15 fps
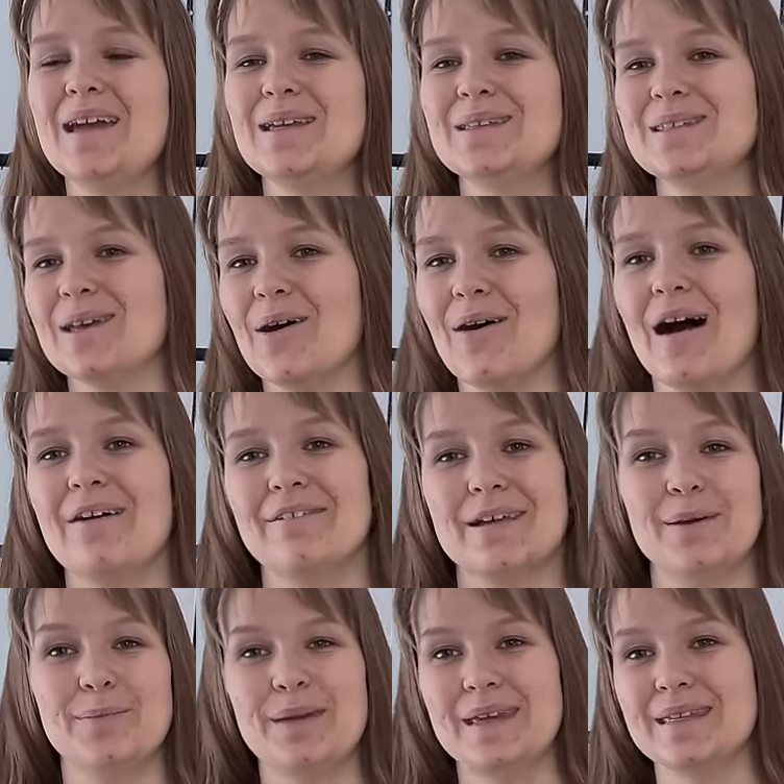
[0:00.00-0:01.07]
So having
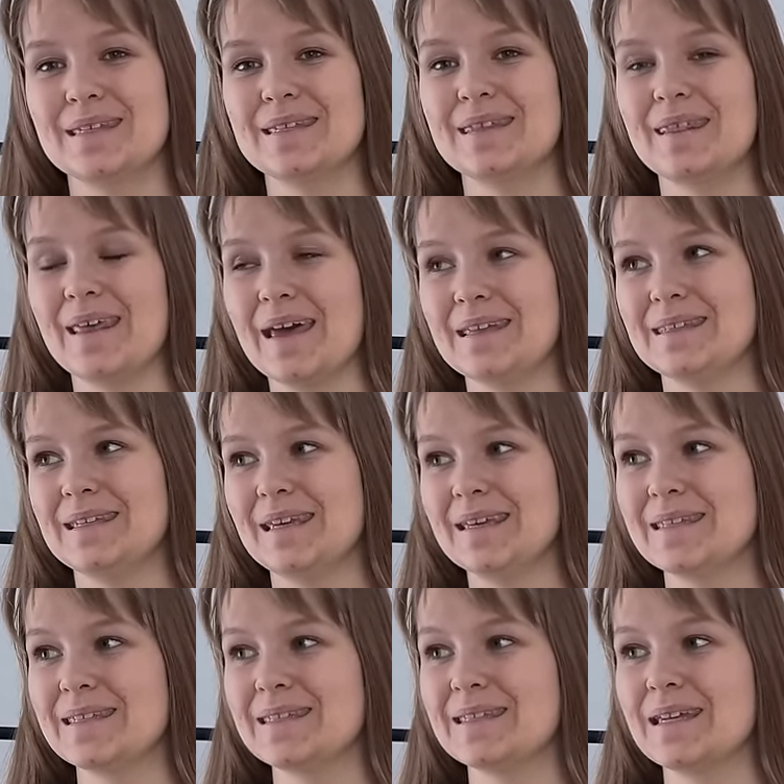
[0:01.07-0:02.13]
a piece that
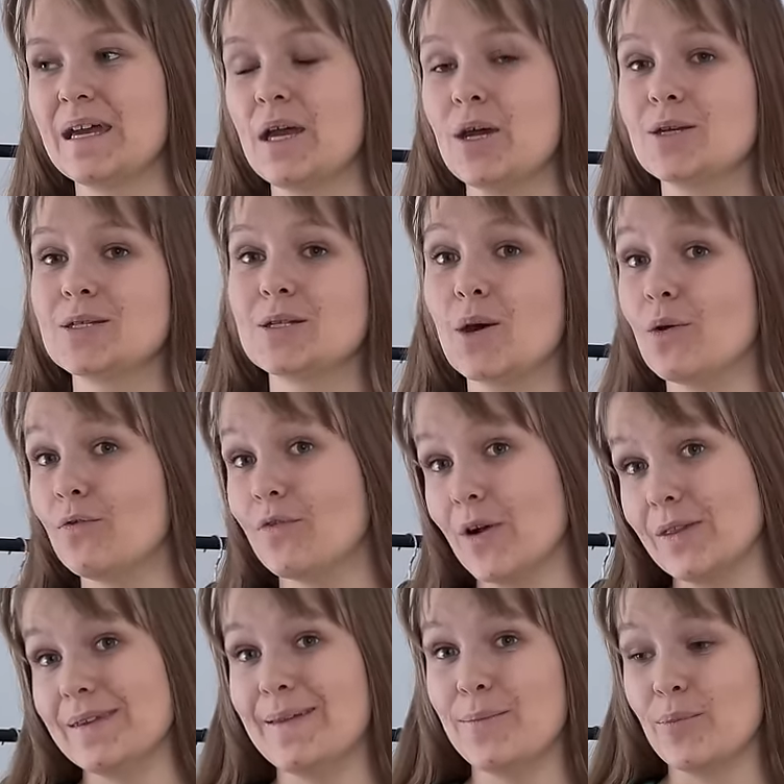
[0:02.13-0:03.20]
is so
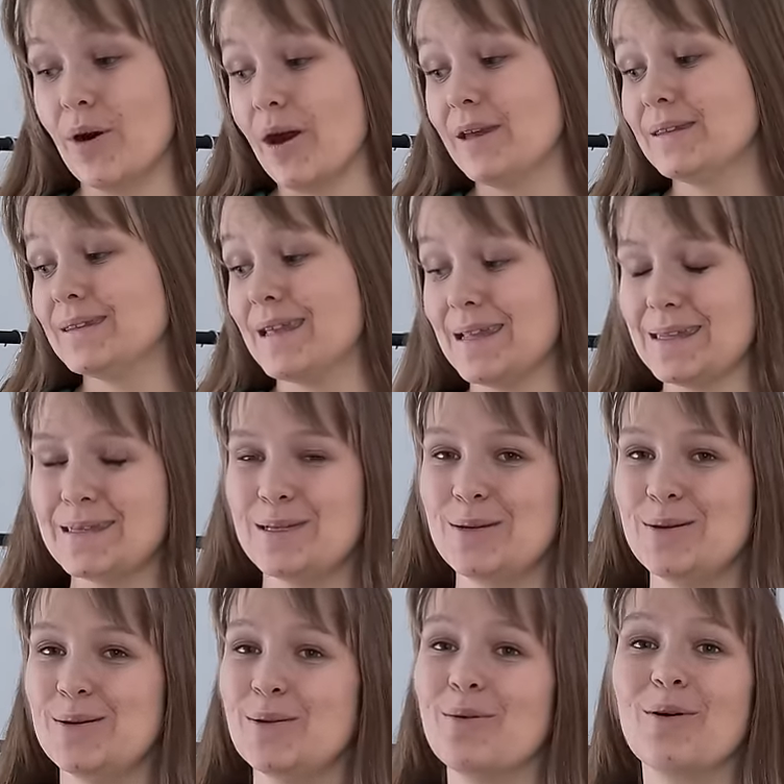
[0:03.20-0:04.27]
fun and bright next
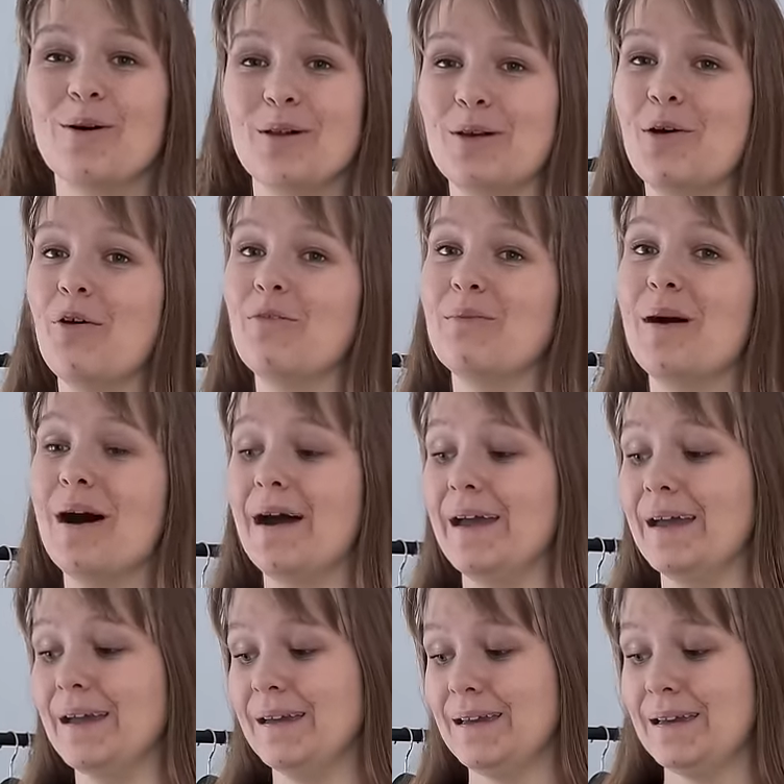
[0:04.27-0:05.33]
to all of my